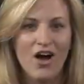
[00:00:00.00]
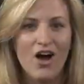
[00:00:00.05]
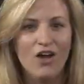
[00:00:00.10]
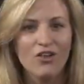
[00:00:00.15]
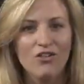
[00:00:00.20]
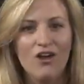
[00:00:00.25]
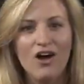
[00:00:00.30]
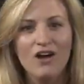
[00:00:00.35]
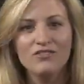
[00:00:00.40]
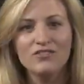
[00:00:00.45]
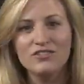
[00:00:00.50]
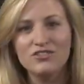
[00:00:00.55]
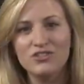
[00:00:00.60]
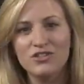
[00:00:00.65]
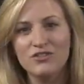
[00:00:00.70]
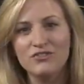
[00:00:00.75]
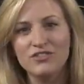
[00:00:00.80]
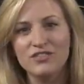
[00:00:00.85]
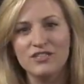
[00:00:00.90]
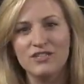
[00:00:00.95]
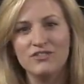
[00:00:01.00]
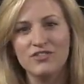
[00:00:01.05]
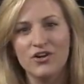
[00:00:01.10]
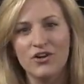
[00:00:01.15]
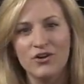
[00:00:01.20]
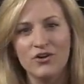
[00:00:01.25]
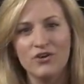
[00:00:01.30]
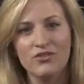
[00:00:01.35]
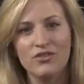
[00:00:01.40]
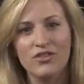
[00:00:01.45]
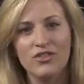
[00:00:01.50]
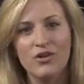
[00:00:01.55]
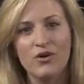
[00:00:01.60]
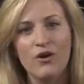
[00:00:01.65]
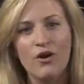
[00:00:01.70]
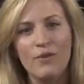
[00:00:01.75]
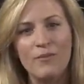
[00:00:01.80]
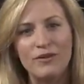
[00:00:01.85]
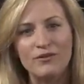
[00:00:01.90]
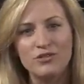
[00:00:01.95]
Along the surface of the Earth, there
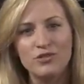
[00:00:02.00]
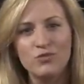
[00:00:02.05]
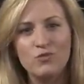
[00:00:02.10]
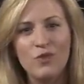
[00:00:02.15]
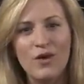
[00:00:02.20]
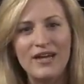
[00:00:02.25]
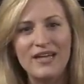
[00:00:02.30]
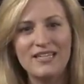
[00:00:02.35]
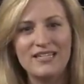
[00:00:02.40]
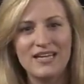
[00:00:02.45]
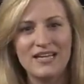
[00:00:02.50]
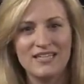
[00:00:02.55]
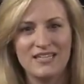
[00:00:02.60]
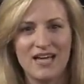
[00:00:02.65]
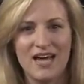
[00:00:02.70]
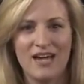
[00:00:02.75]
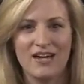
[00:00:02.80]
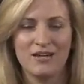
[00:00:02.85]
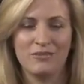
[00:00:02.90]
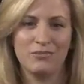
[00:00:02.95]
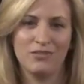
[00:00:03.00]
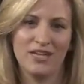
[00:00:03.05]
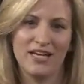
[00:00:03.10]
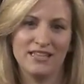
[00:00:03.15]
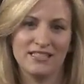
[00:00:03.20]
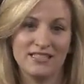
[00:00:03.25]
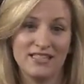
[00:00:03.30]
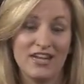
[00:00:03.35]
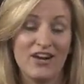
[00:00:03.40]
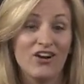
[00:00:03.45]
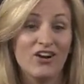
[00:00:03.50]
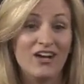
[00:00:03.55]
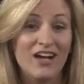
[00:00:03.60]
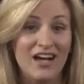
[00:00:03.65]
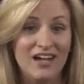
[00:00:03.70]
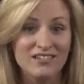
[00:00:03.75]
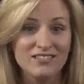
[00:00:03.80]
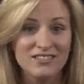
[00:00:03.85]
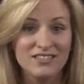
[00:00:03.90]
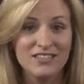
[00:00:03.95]
are about 20 tectonic plates that are
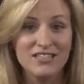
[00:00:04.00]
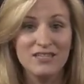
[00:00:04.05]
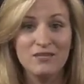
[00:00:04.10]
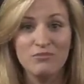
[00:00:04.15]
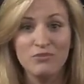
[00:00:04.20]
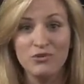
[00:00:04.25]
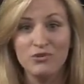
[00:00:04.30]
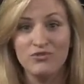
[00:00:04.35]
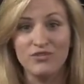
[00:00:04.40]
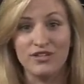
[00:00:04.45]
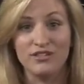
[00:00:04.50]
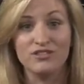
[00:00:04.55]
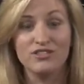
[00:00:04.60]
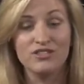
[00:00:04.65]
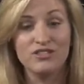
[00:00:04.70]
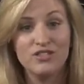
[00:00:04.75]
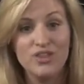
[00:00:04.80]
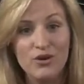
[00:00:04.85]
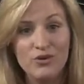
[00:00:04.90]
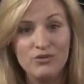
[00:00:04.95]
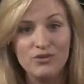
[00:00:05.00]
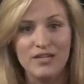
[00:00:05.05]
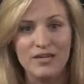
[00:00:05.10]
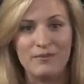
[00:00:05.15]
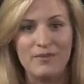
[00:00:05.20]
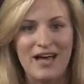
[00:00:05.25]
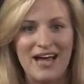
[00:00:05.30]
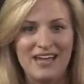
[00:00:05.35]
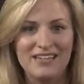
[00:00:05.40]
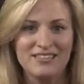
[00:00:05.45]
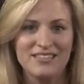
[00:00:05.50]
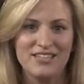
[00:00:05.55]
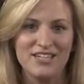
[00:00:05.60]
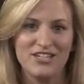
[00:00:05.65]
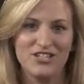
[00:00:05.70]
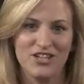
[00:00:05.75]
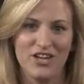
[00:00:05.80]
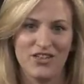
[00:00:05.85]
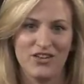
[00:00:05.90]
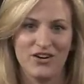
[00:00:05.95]
constantly moving slowly past
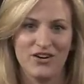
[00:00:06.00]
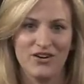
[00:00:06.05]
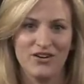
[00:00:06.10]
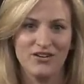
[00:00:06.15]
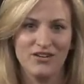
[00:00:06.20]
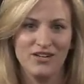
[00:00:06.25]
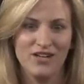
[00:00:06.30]
each other.